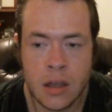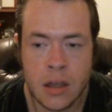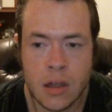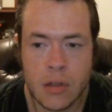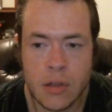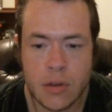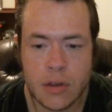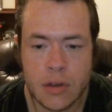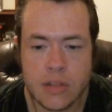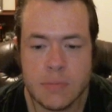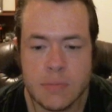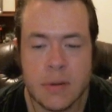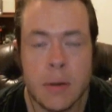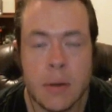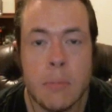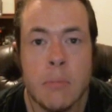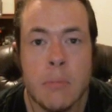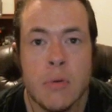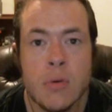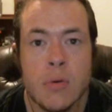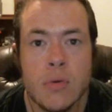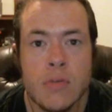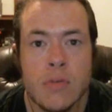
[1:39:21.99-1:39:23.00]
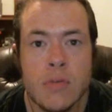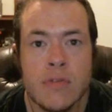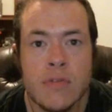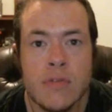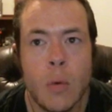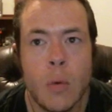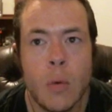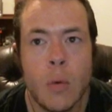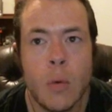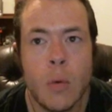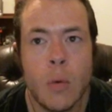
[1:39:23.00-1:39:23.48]
there has been a move
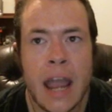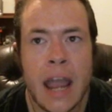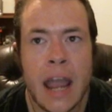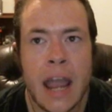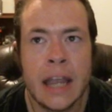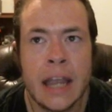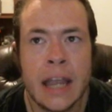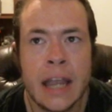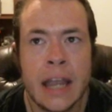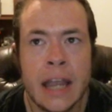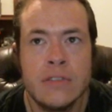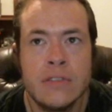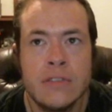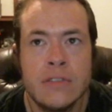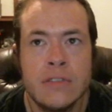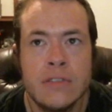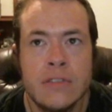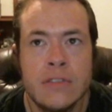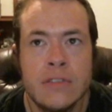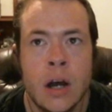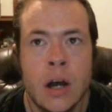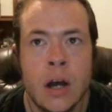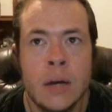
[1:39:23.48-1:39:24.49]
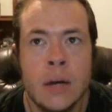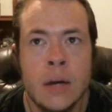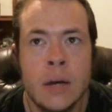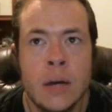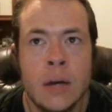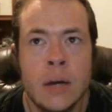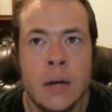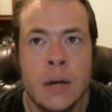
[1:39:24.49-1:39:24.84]
away from,